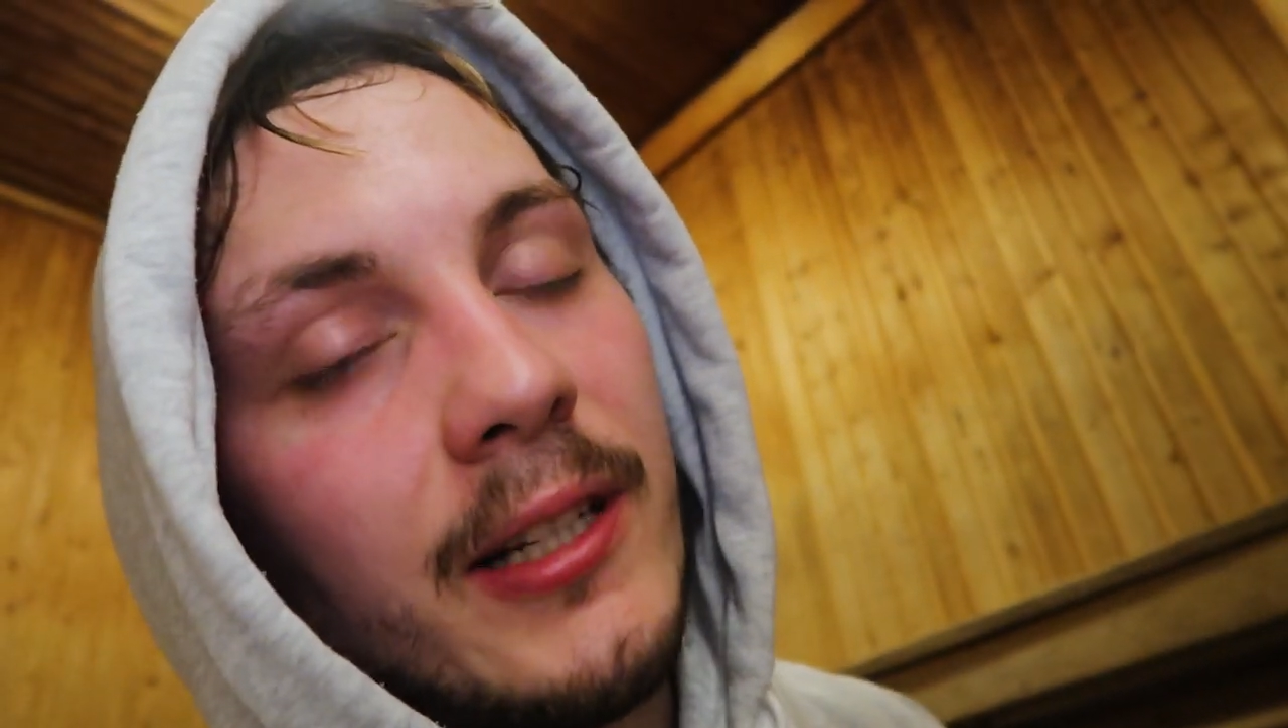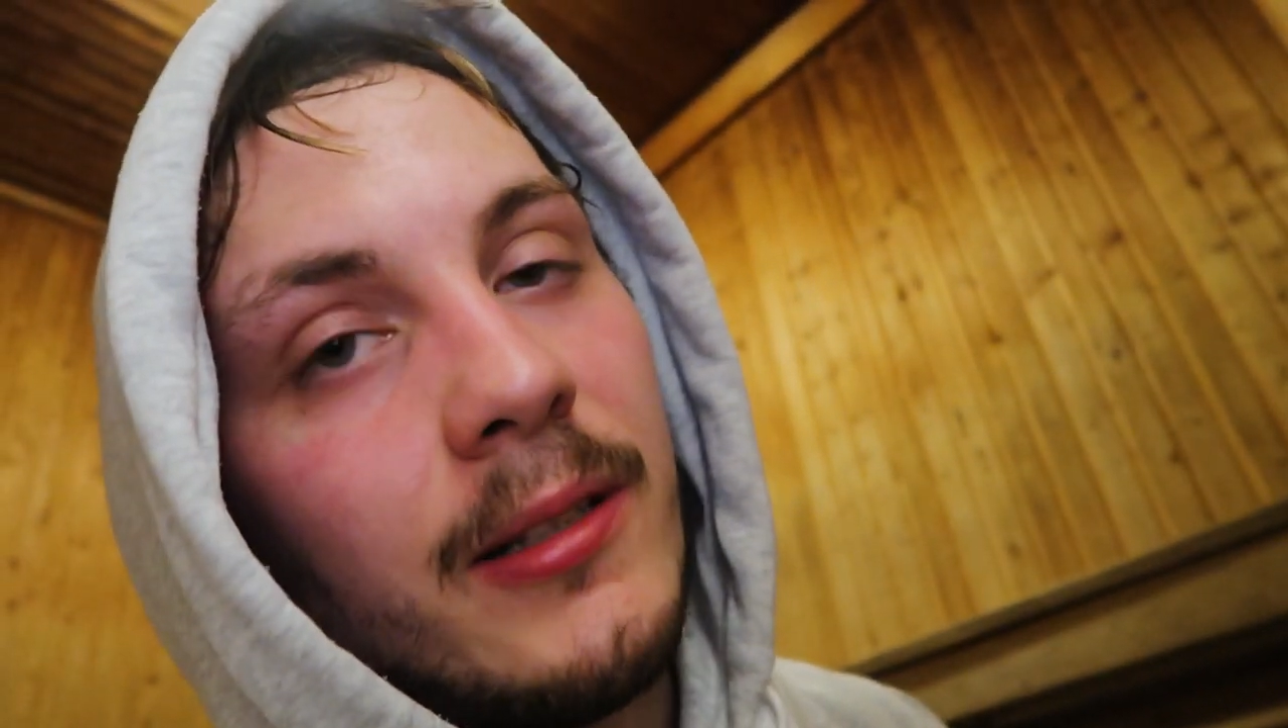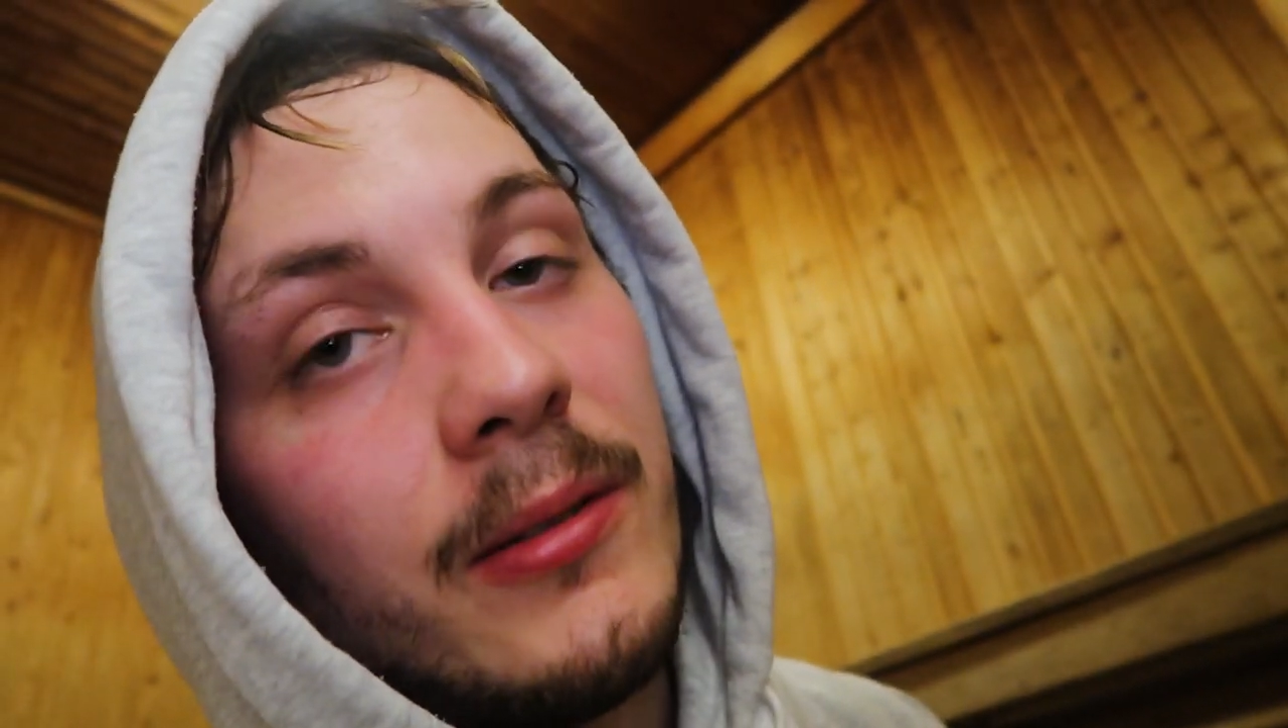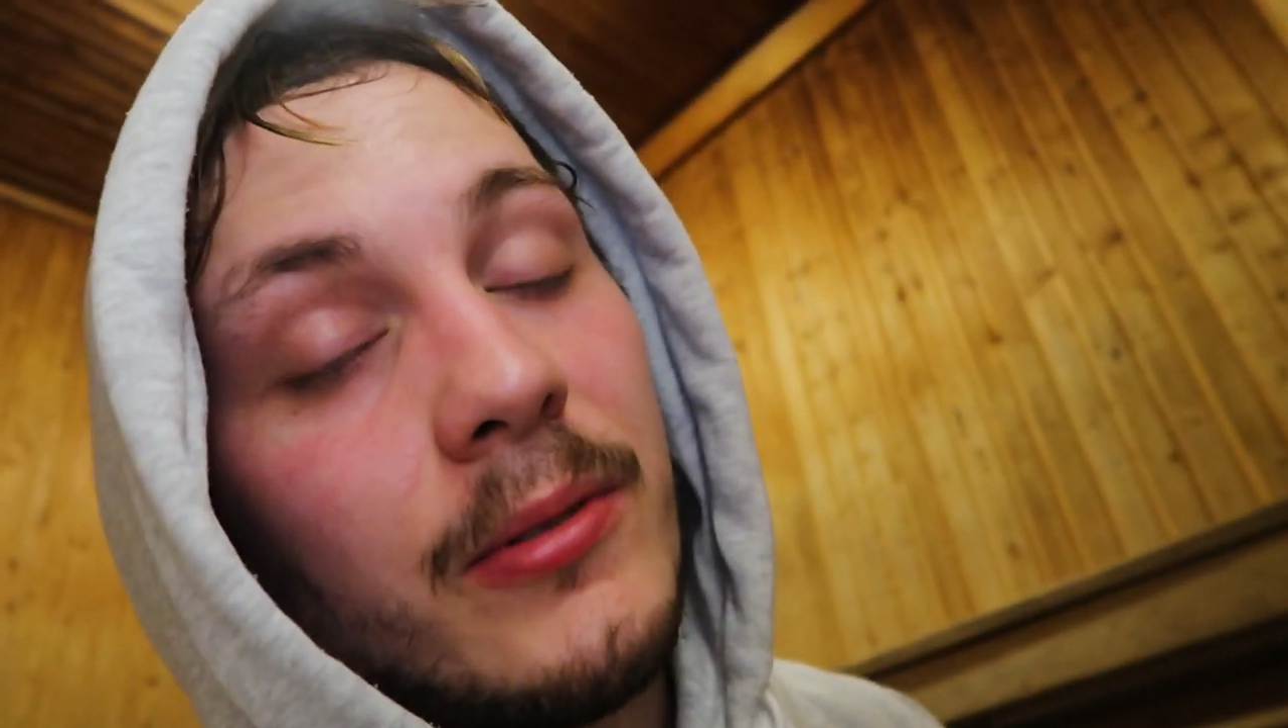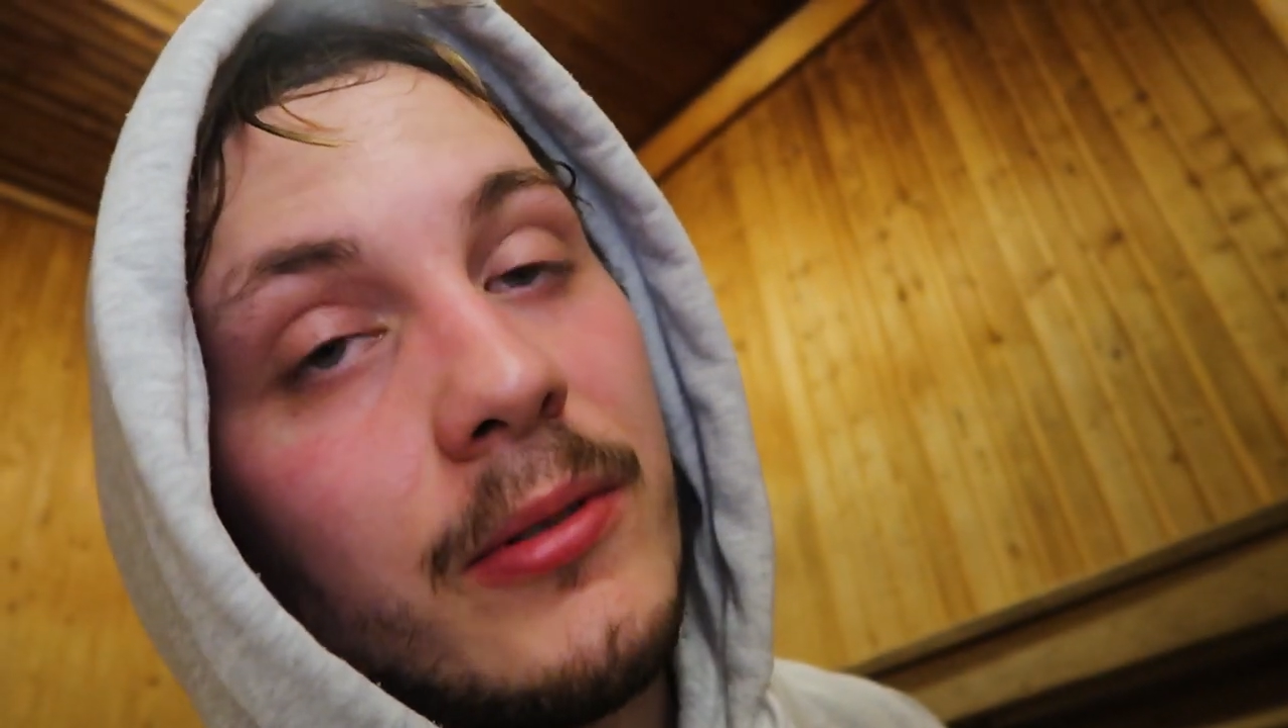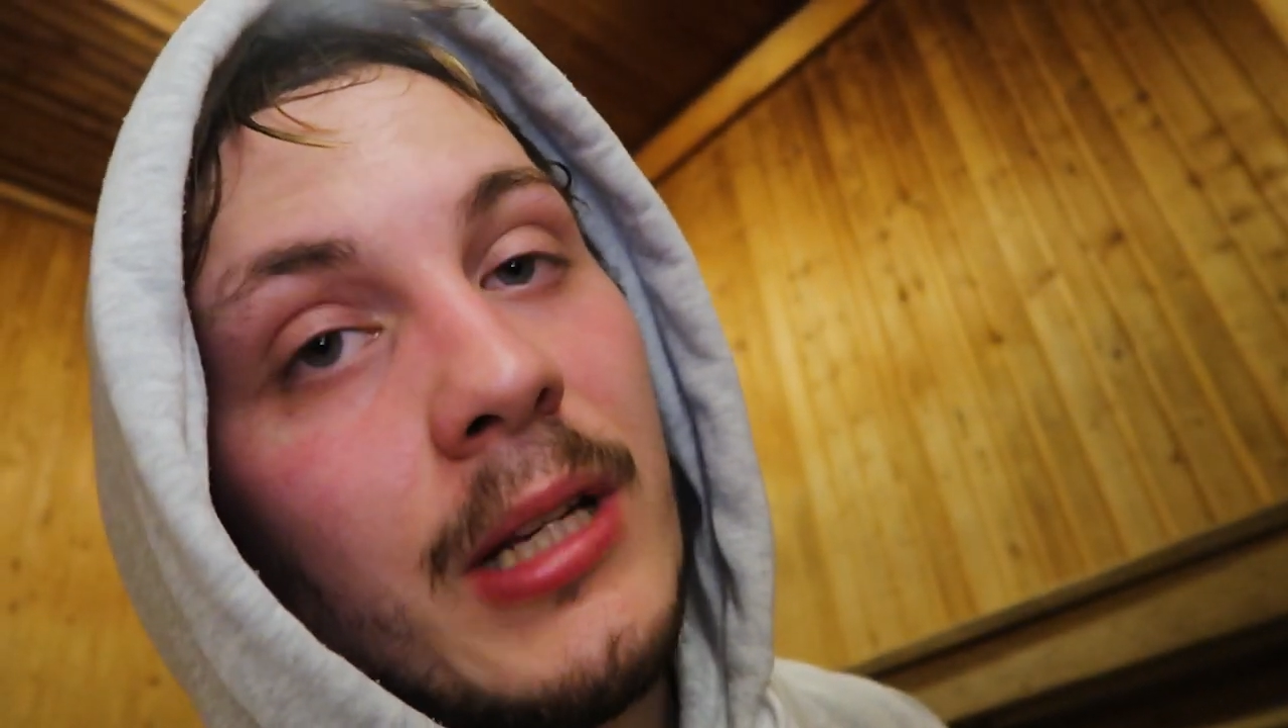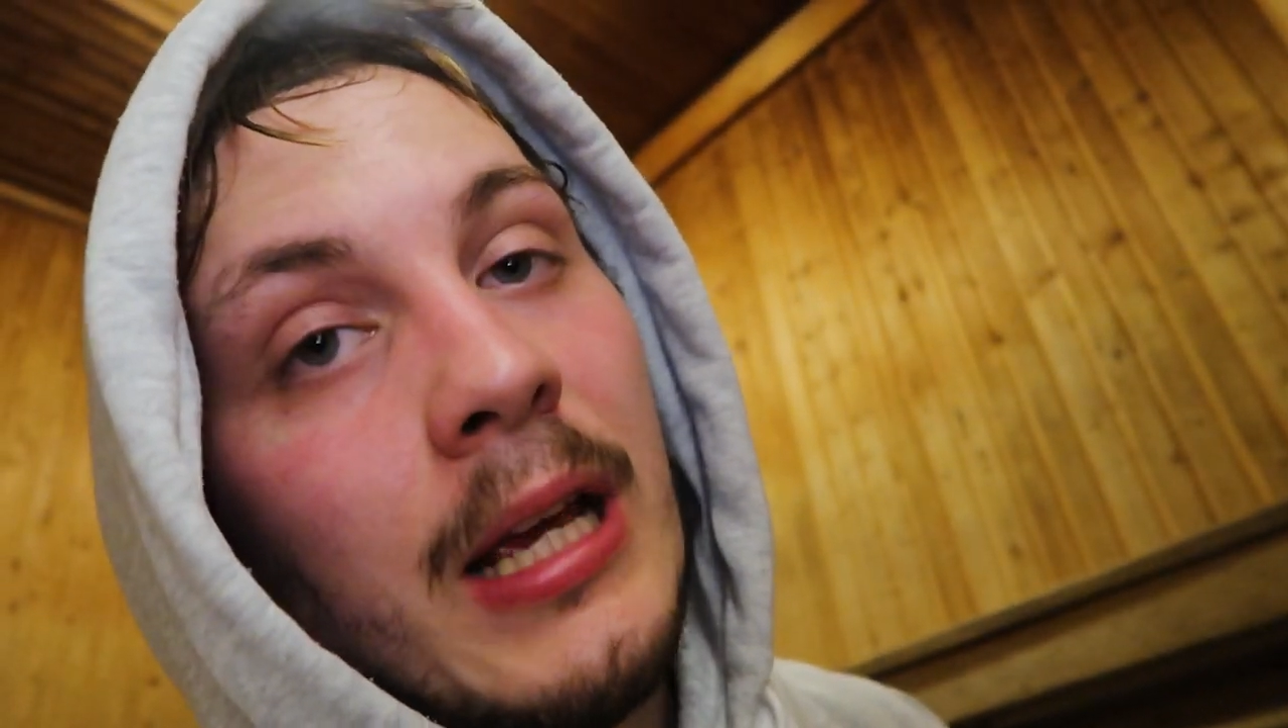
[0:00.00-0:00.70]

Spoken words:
kilos.